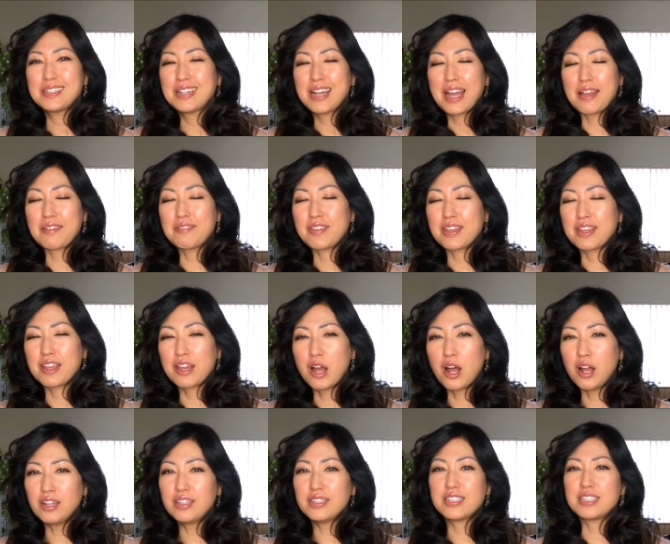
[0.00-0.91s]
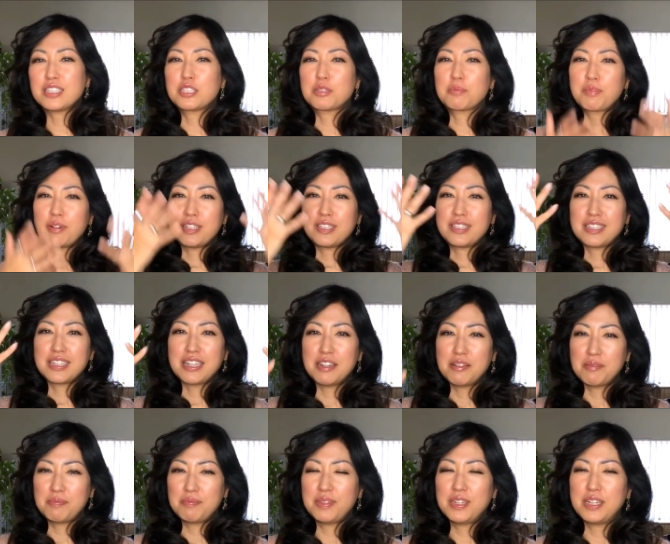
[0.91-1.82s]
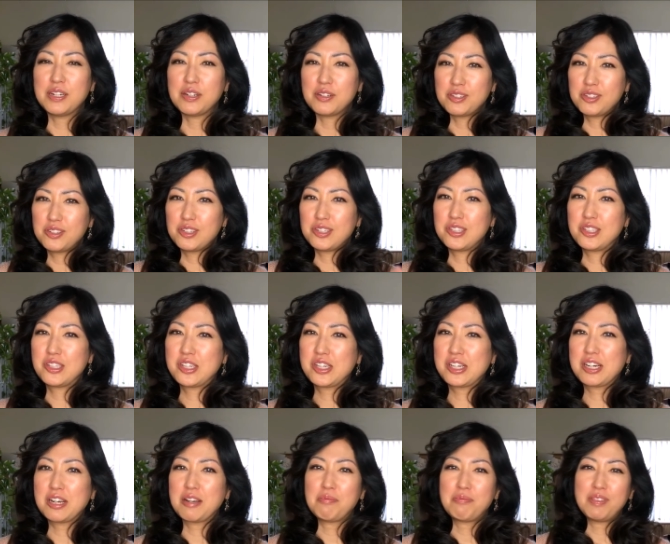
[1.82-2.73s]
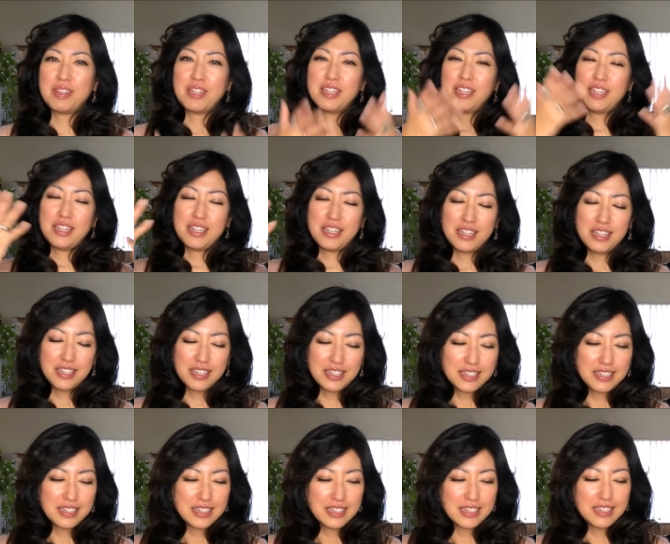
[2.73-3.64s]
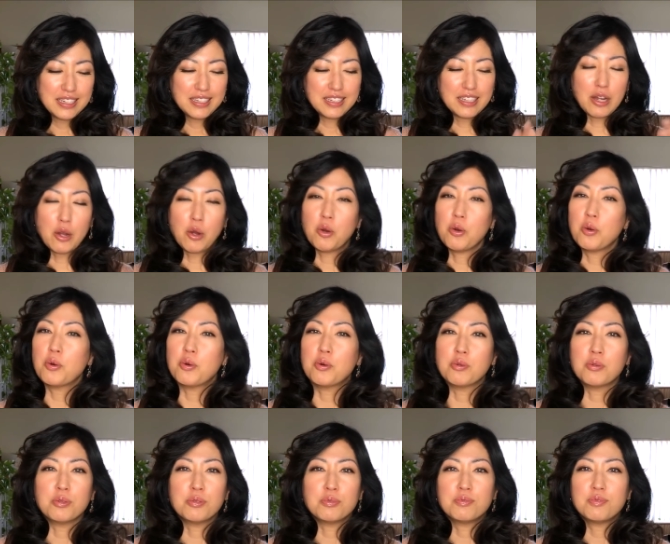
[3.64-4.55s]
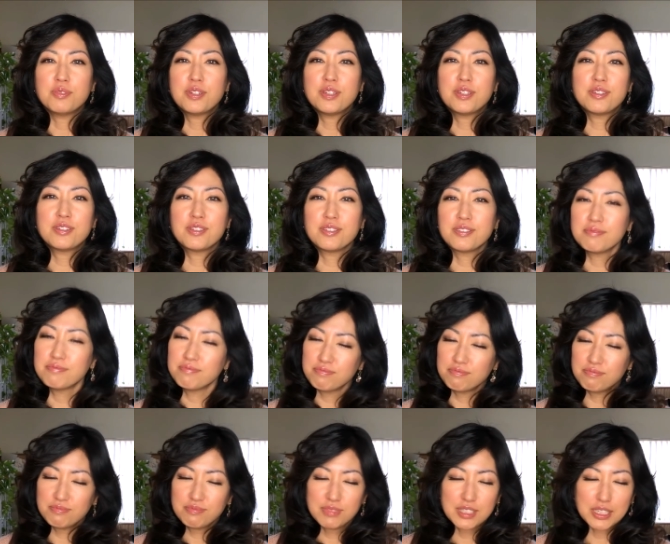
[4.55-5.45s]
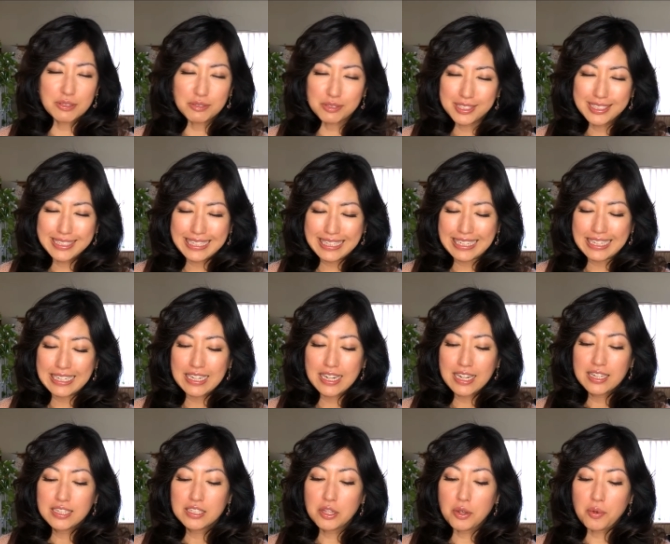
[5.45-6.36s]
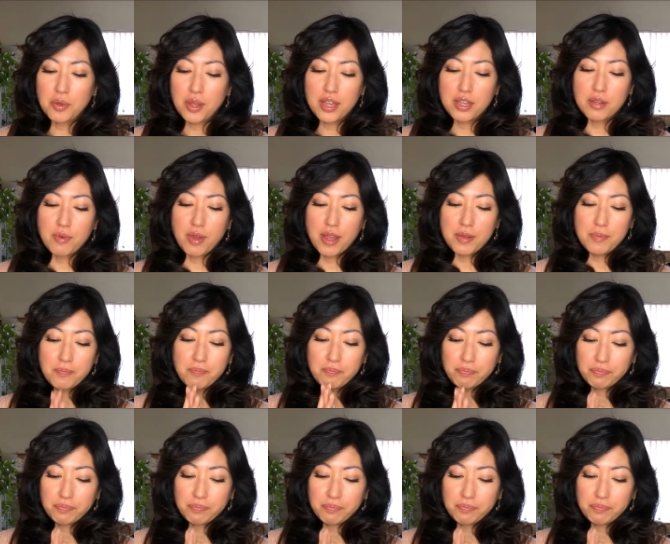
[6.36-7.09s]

have the holiday spirits up, to cheer up the whole, city. So anyway,